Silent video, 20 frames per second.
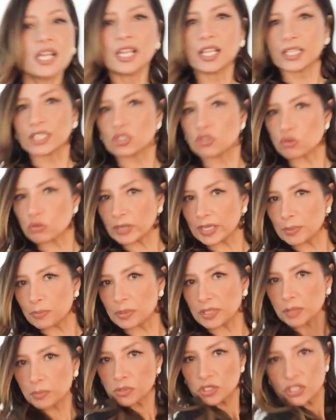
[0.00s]
like
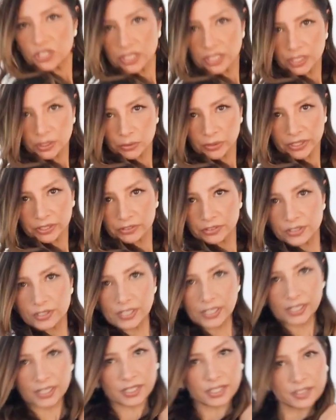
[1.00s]
draping materials
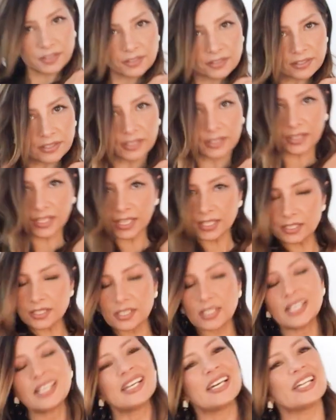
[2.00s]
like this and that,